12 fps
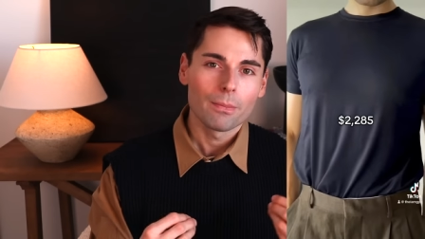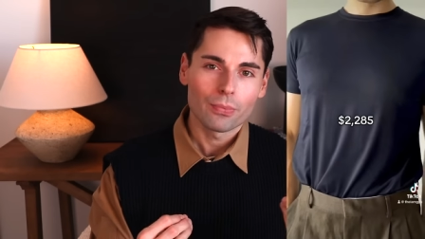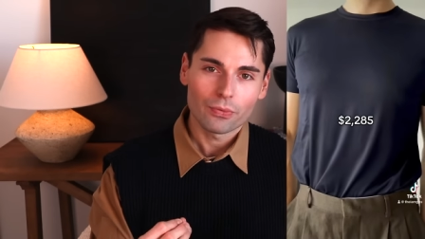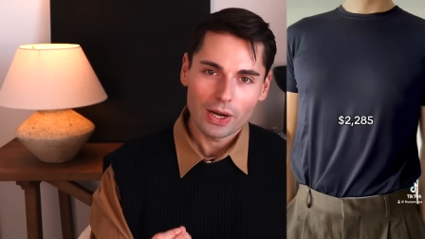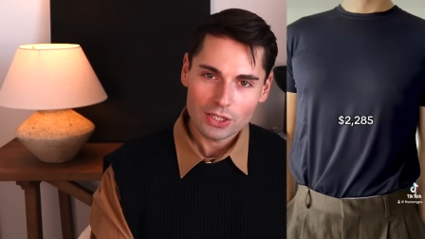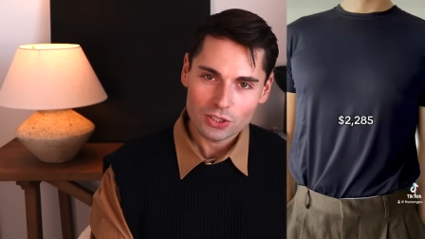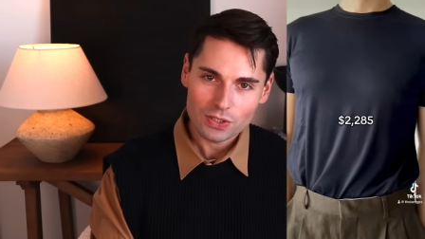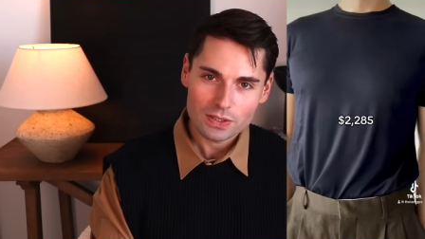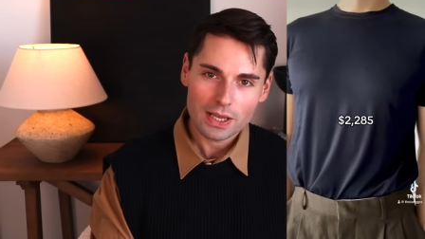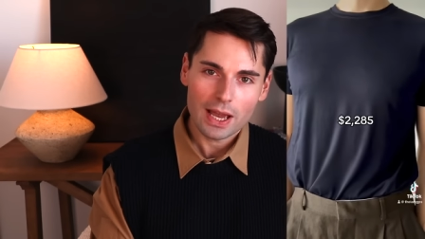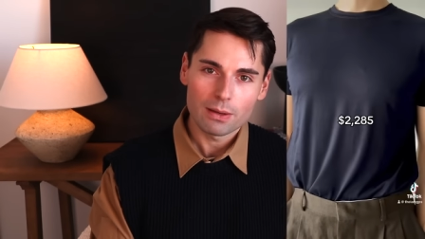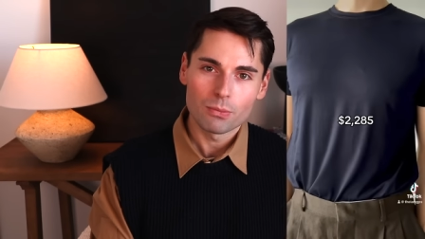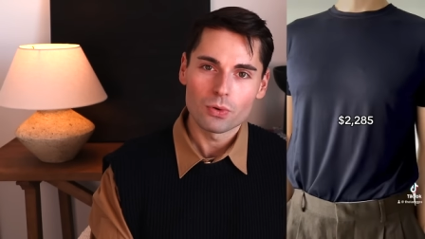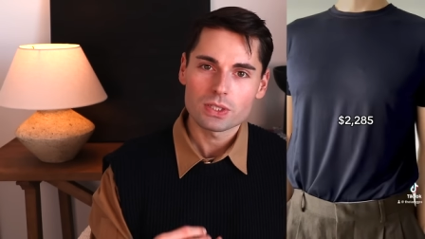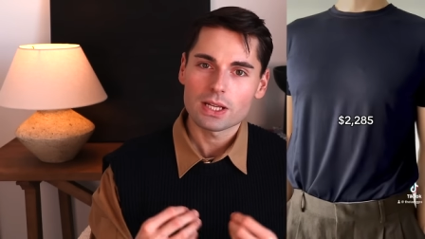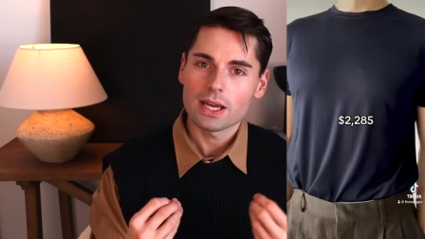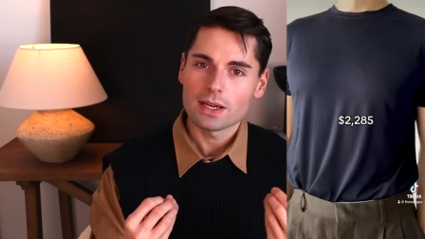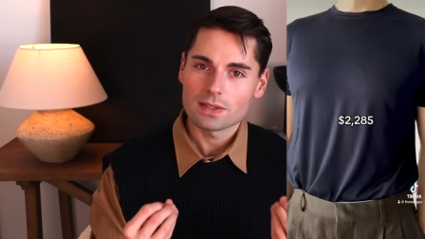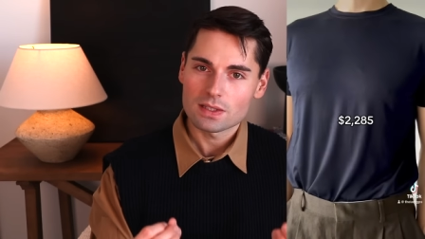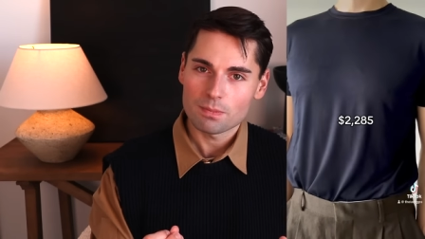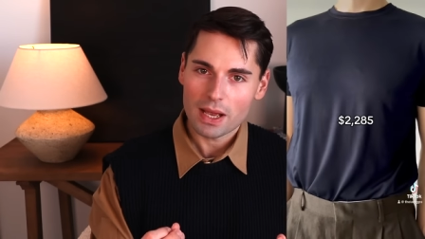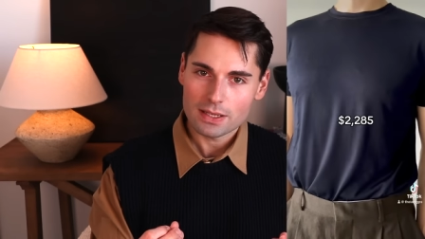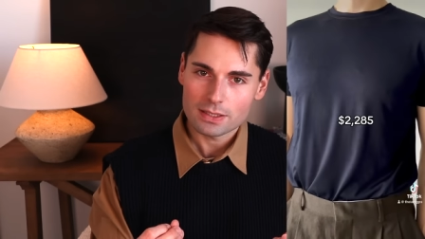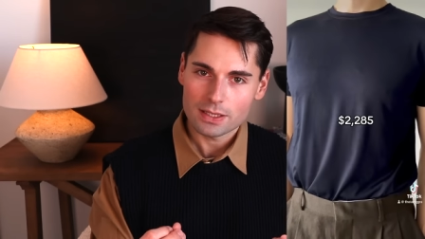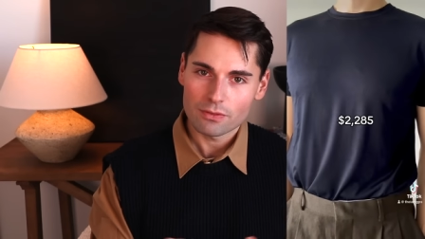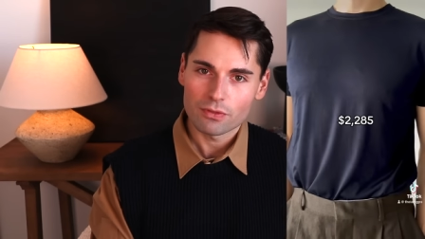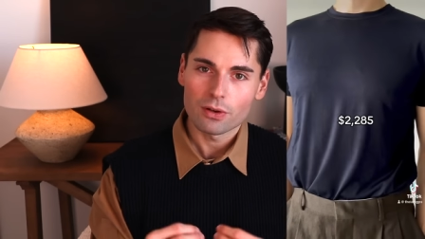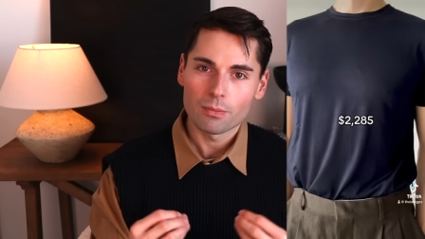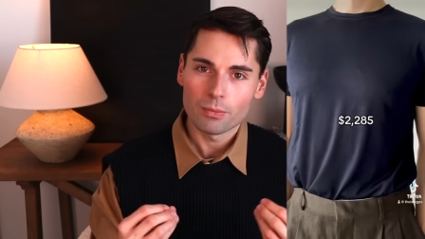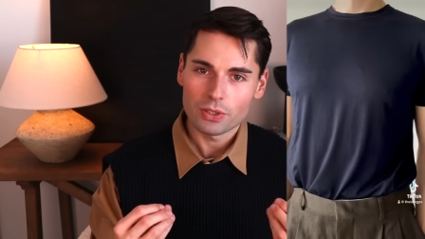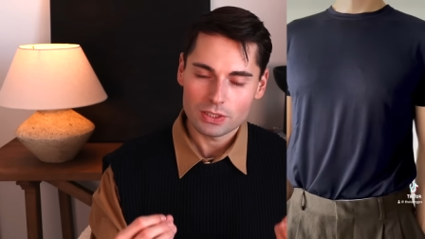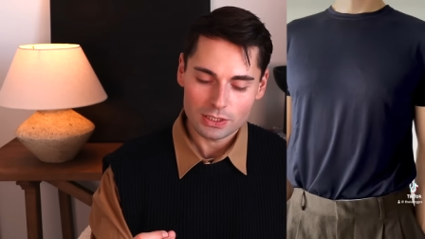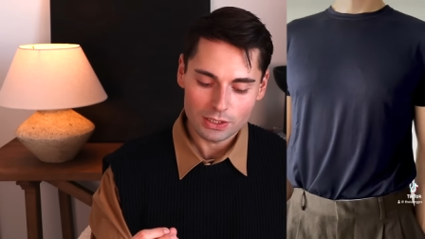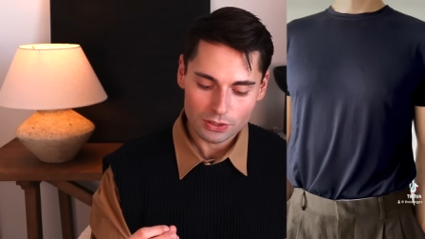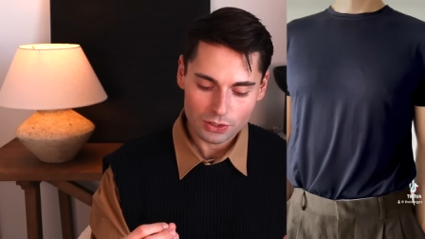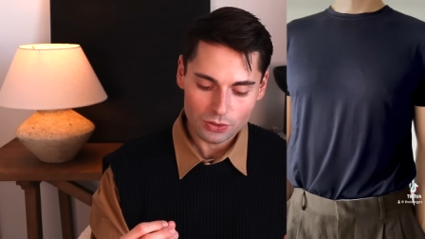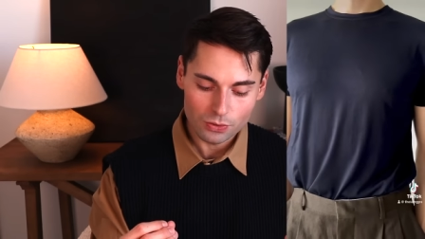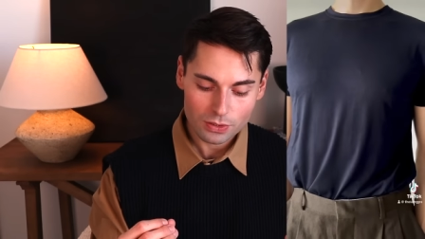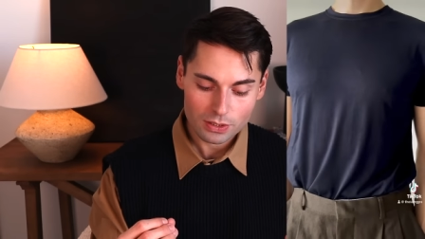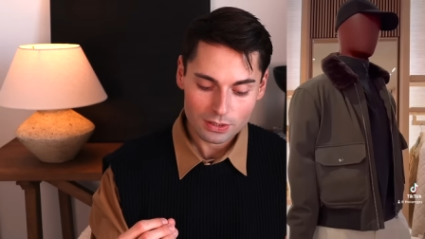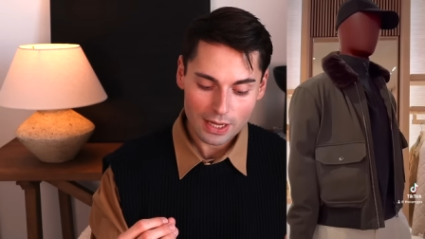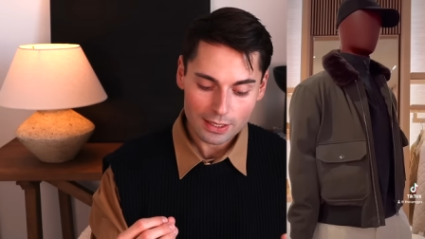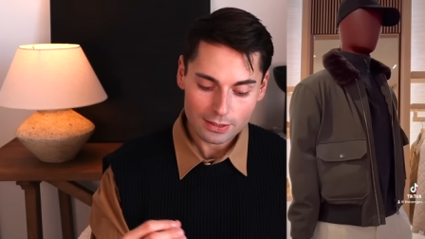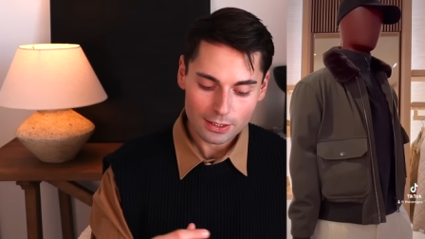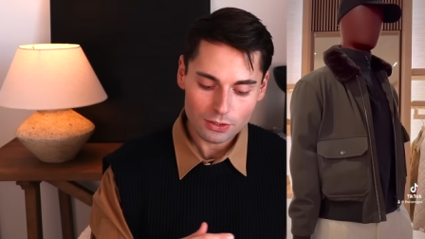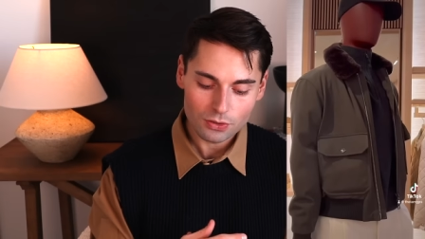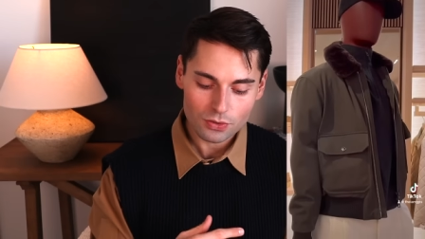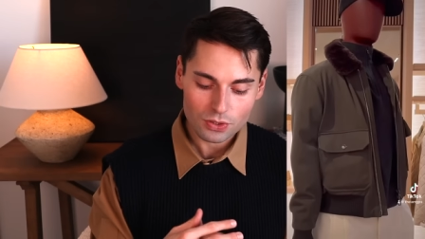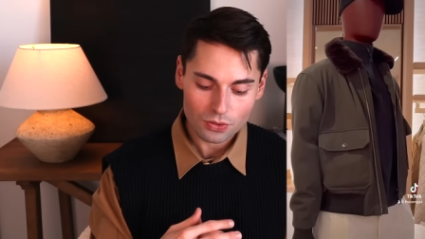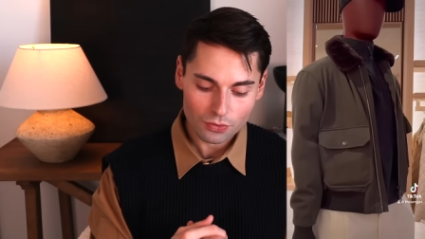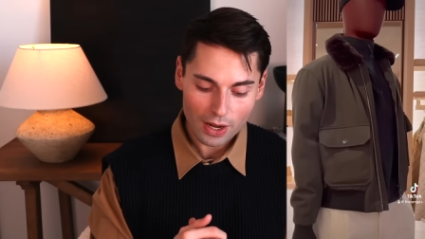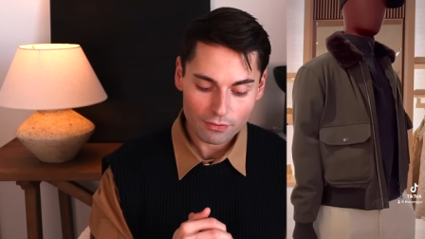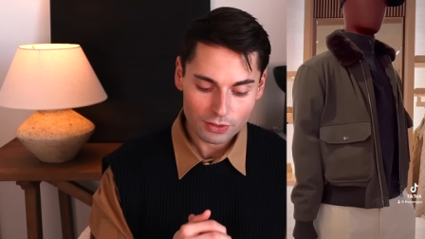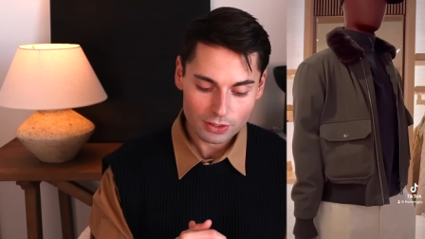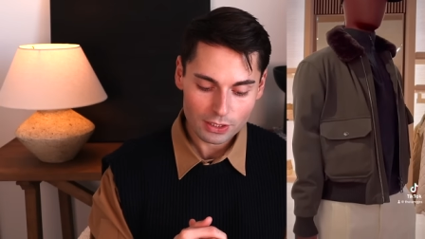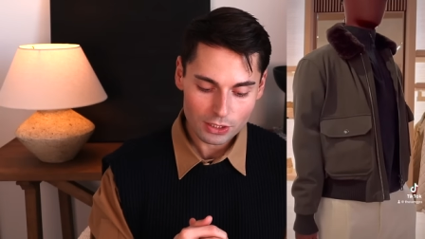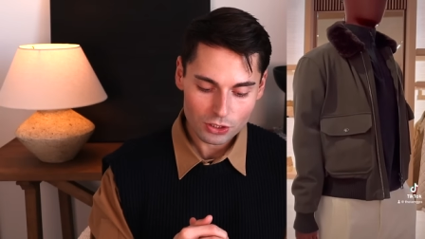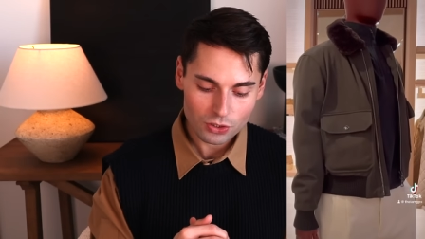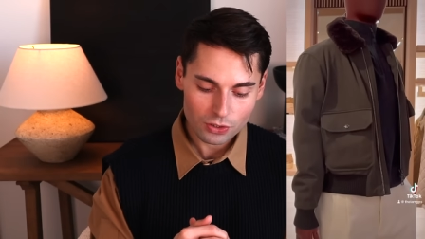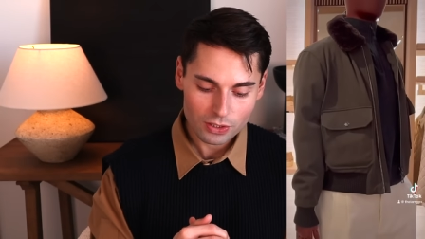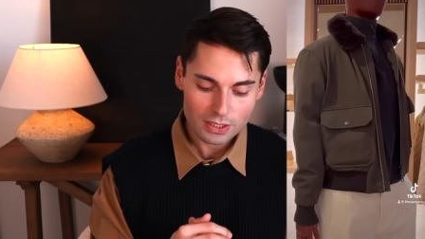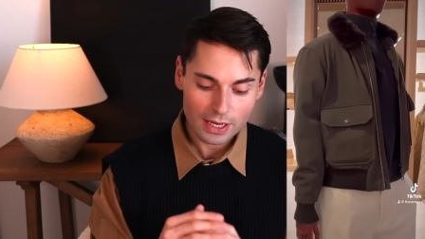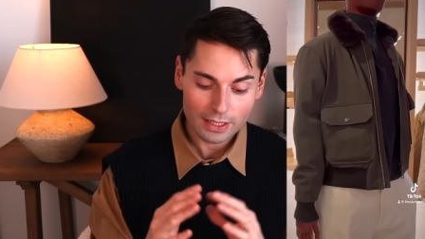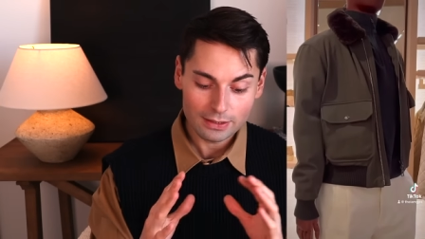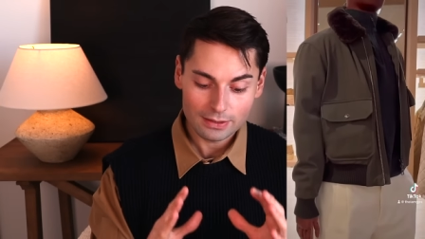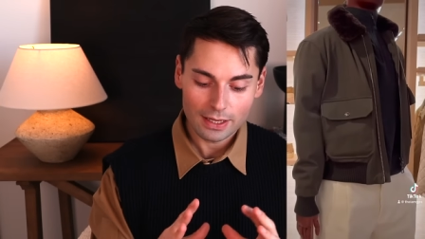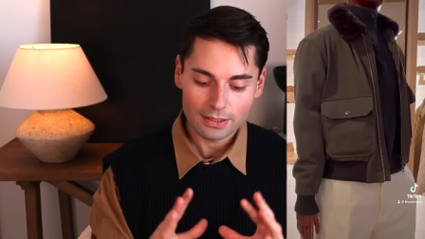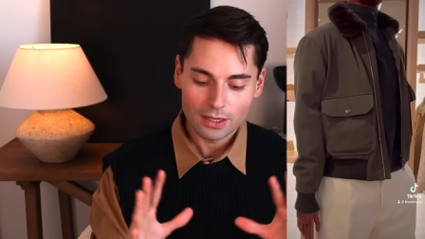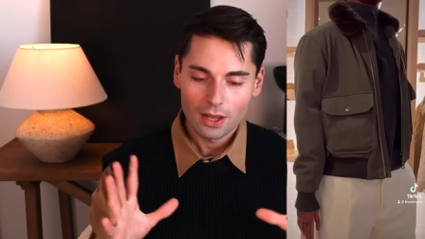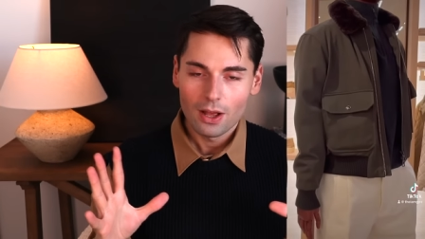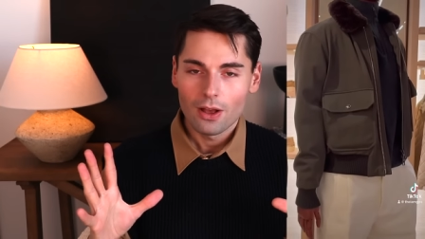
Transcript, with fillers: precious and most expensive materials that they use to craft t-shirts and I did